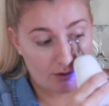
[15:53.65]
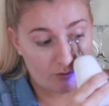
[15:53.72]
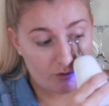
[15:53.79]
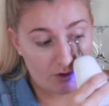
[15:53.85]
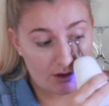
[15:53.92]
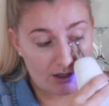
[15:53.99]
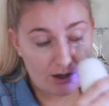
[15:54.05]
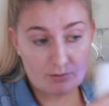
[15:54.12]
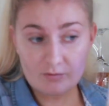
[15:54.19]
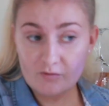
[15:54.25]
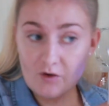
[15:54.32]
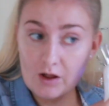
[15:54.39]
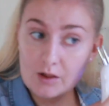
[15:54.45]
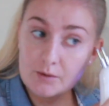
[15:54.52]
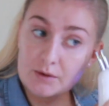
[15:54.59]
feel like I'm
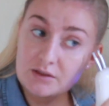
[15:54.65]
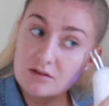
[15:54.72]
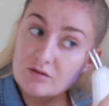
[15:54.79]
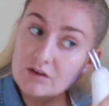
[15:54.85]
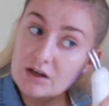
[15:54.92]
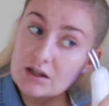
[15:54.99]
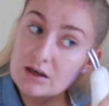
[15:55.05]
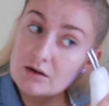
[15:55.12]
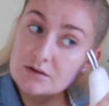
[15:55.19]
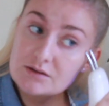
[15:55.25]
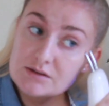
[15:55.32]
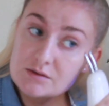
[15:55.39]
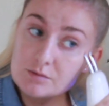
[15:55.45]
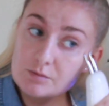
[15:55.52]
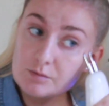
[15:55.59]
following the
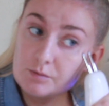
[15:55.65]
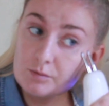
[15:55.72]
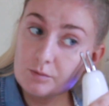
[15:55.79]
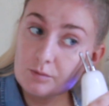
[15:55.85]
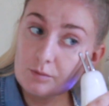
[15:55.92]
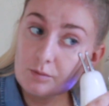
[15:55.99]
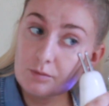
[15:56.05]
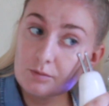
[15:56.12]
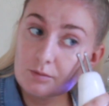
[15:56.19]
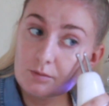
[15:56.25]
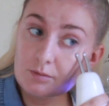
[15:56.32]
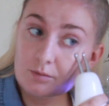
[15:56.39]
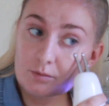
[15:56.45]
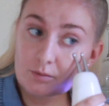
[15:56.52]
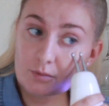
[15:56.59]
videos
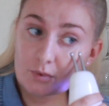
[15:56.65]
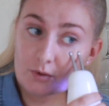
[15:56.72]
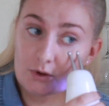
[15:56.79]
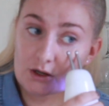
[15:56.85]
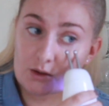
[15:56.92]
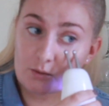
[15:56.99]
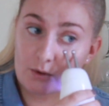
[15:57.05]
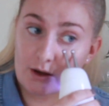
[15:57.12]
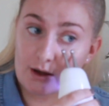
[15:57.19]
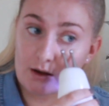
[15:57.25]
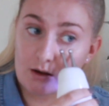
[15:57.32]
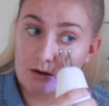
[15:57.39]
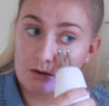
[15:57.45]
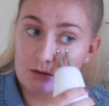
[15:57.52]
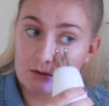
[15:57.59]
pretty
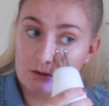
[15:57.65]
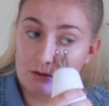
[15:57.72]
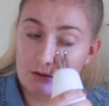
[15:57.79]
well.